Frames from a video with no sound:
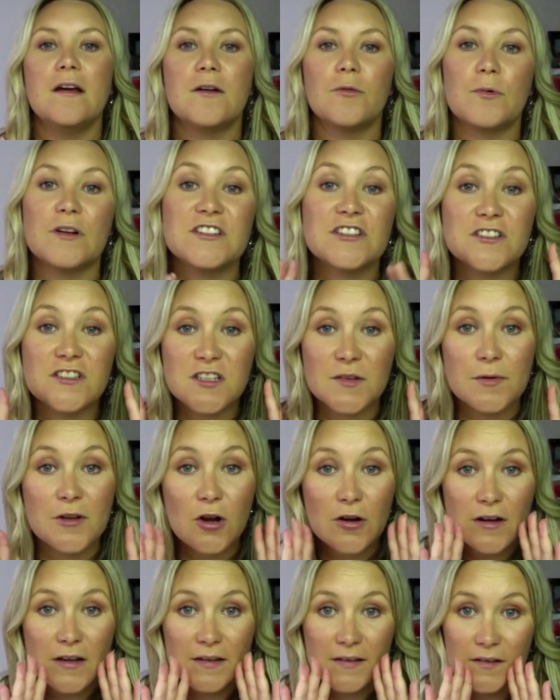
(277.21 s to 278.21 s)
which to be
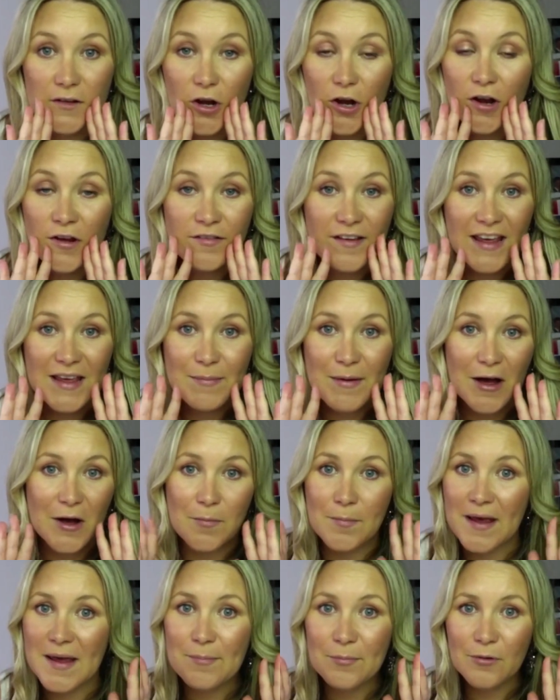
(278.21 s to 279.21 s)
honest, over email,
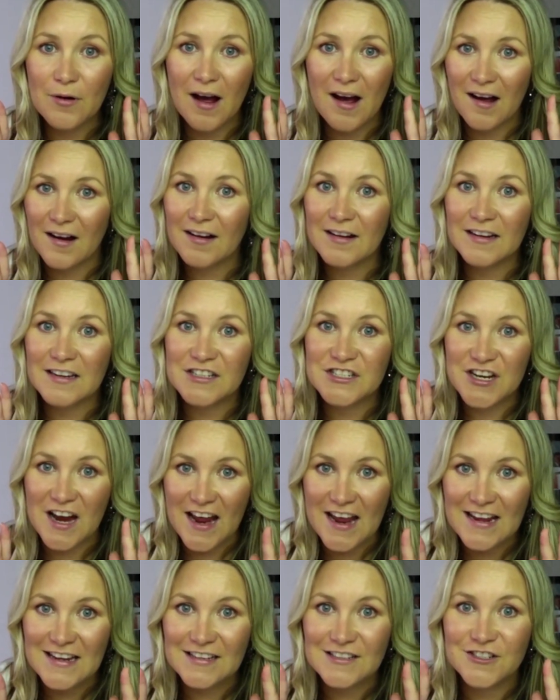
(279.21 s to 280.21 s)
people aren't going to
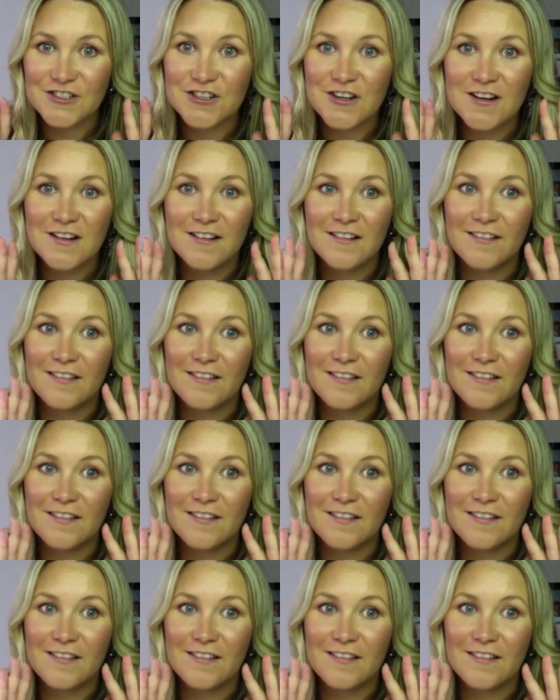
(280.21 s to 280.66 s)
change